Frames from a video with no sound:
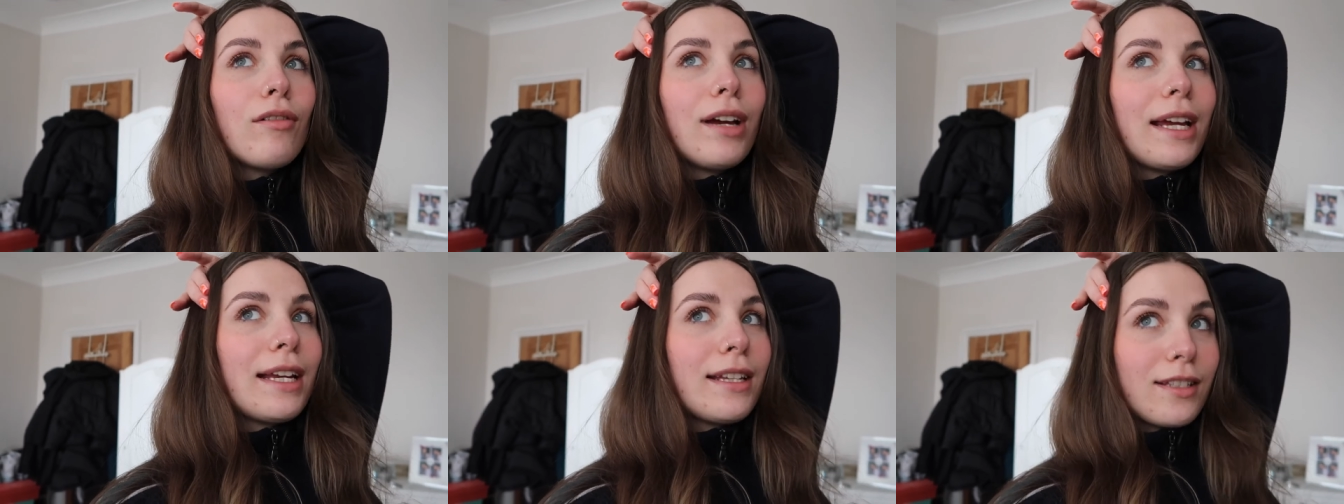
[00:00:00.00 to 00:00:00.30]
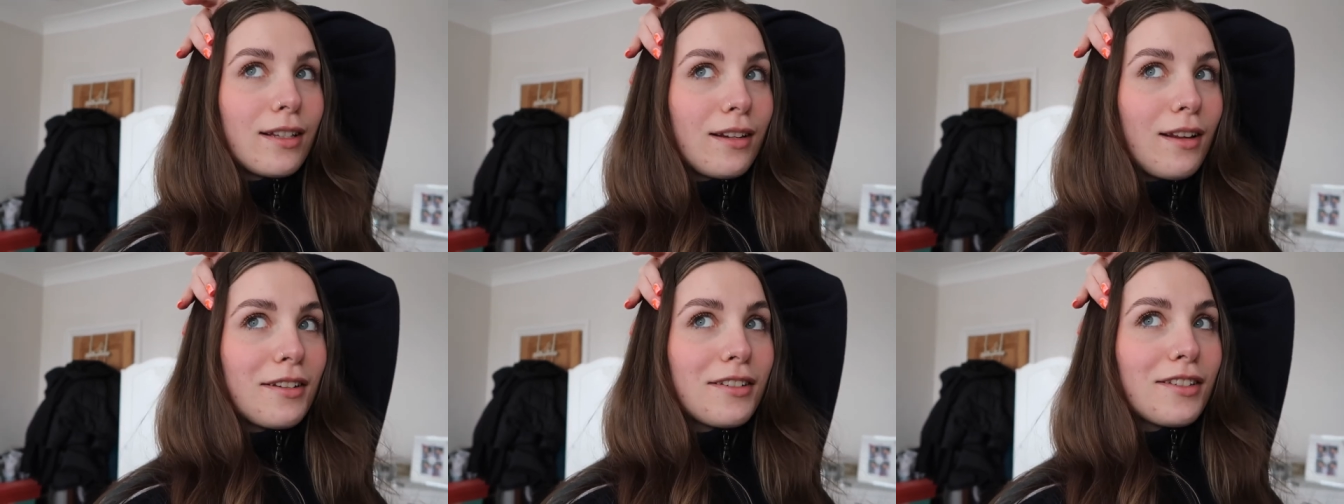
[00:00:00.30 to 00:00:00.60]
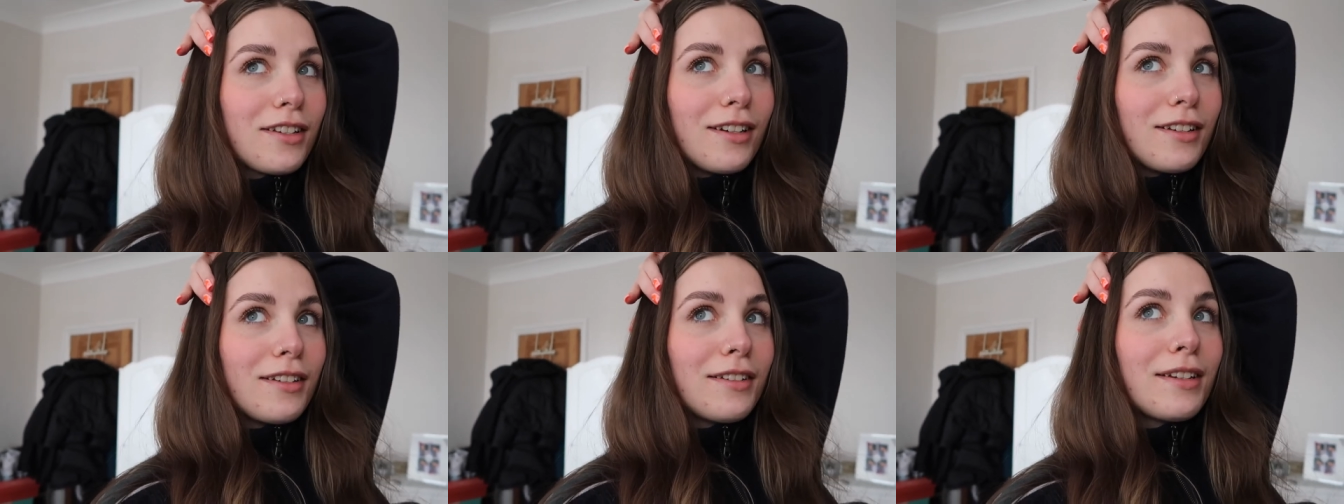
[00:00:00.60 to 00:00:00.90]
into
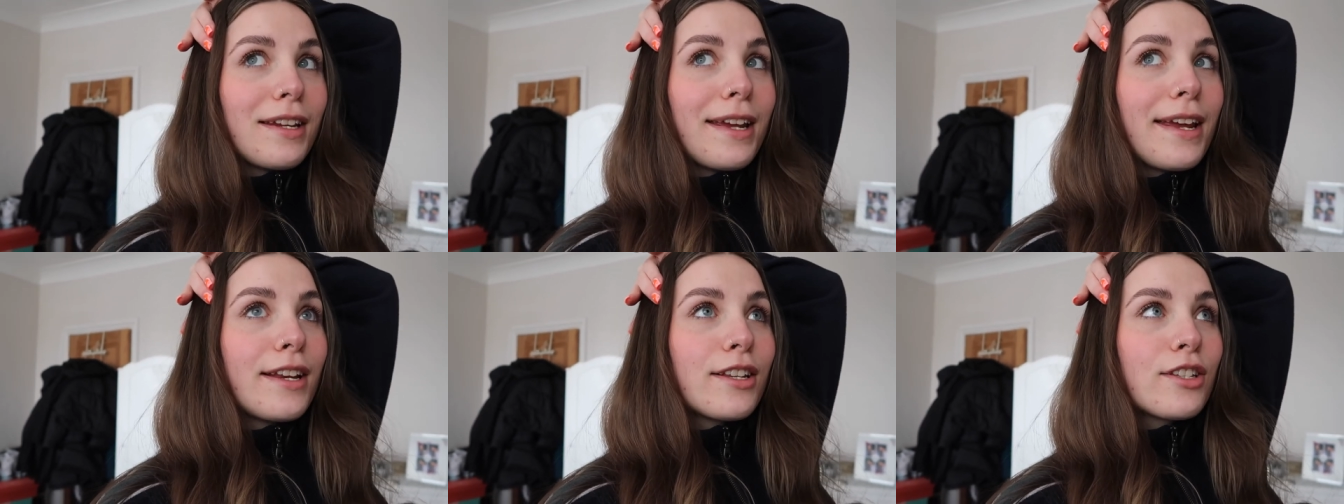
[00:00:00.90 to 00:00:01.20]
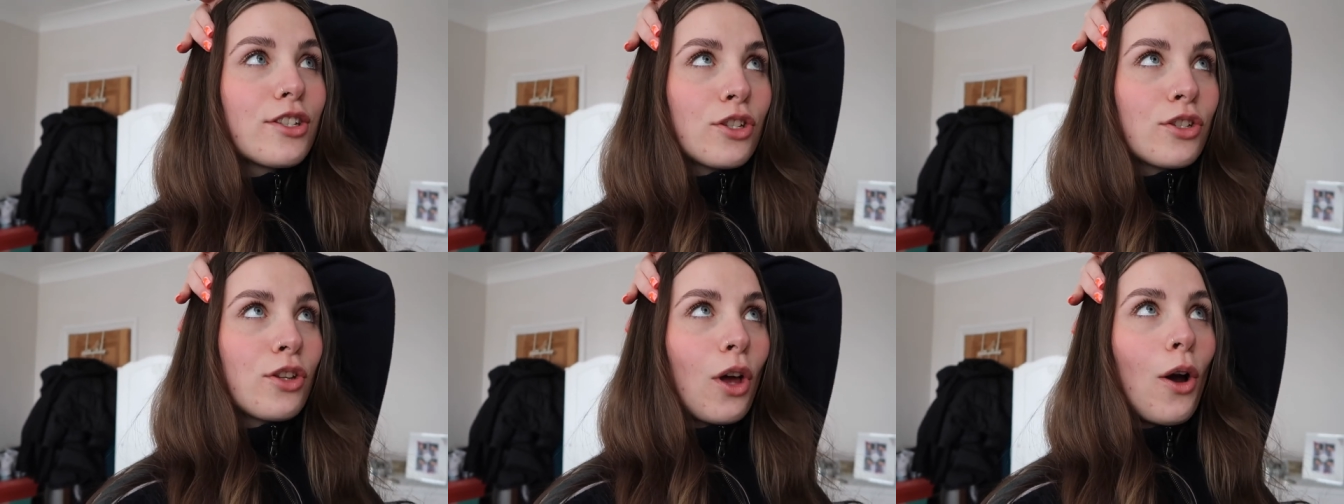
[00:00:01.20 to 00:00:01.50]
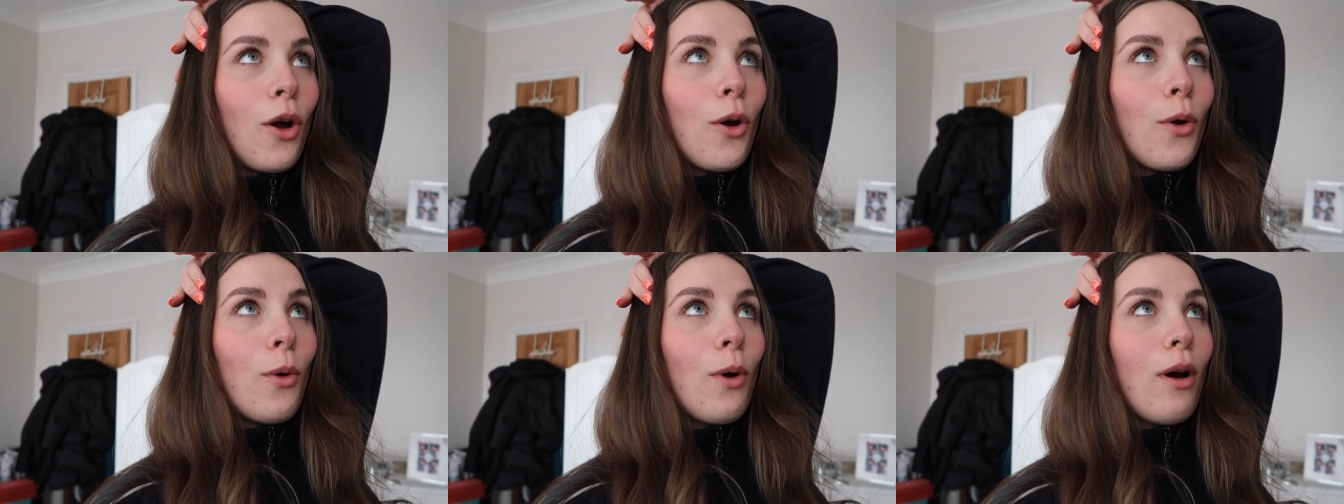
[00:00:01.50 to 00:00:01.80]
London in
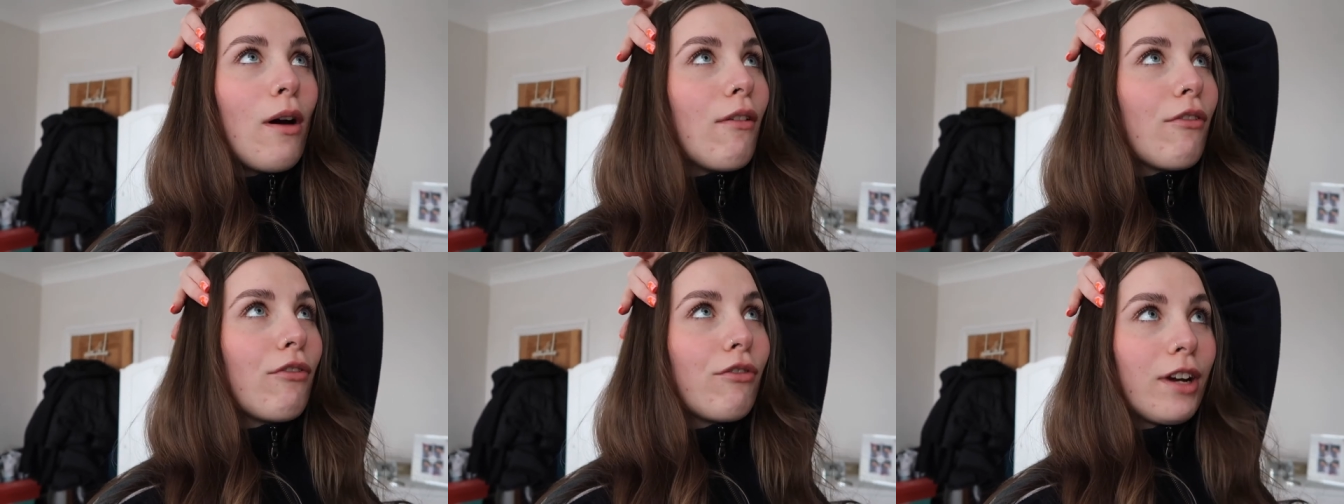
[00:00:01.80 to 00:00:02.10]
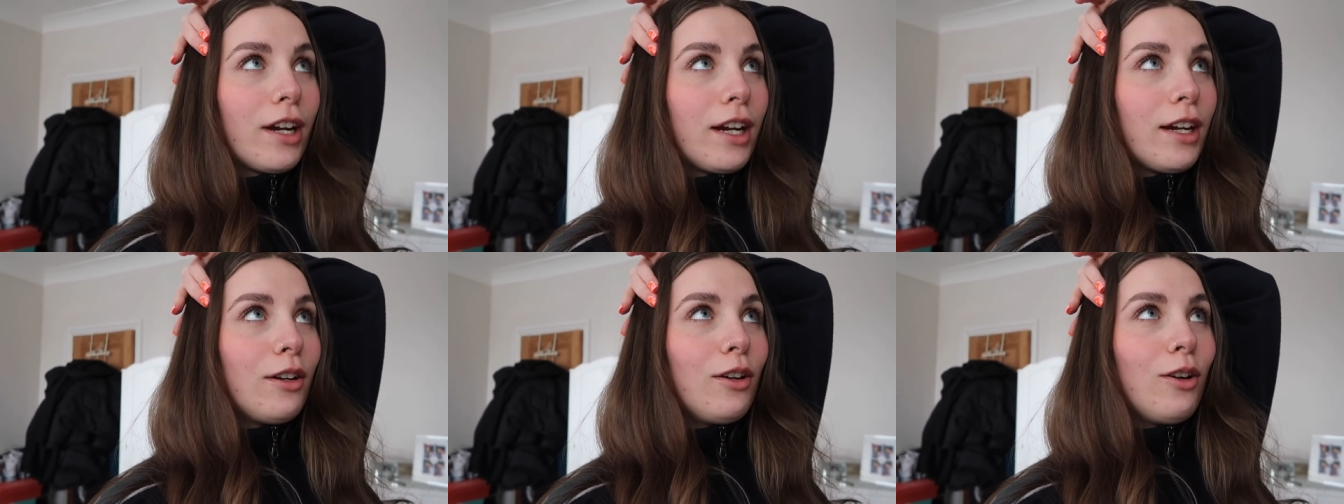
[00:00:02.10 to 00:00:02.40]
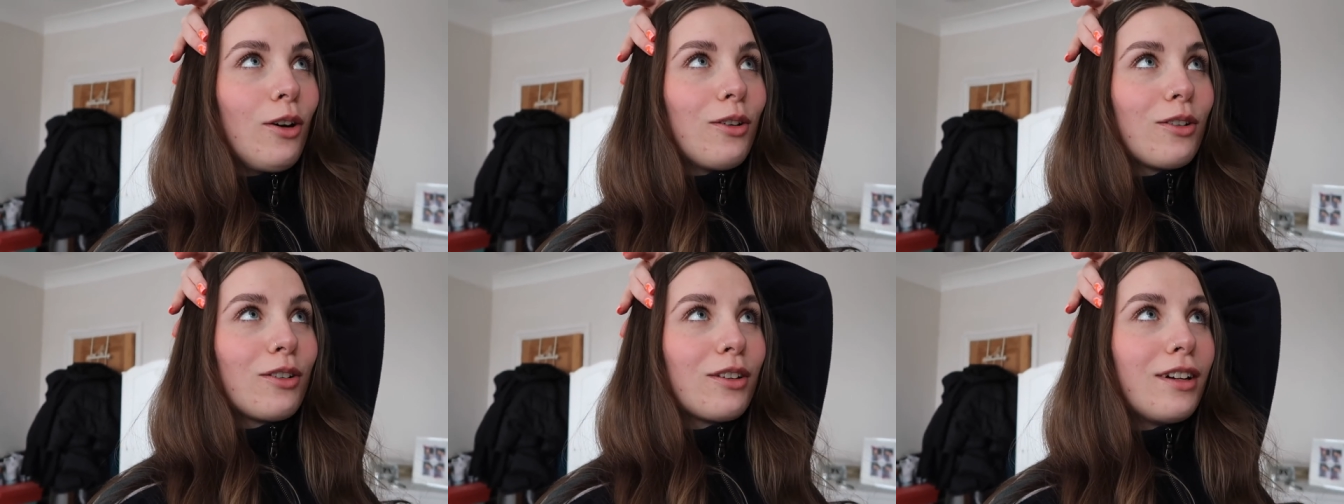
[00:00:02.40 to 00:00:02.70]
so frigging
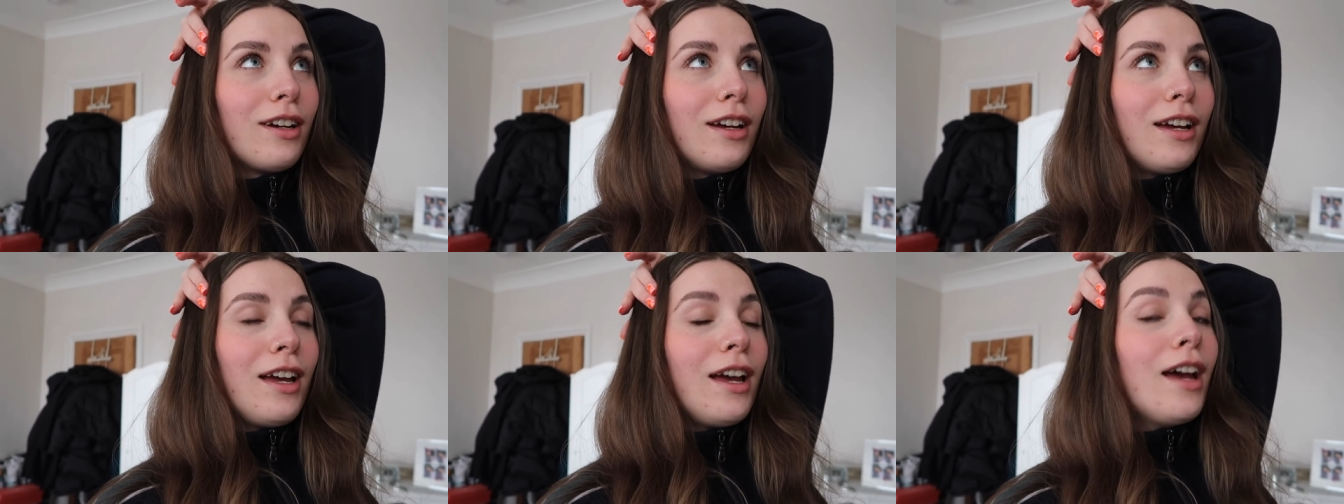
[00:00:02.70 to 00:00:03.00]
long,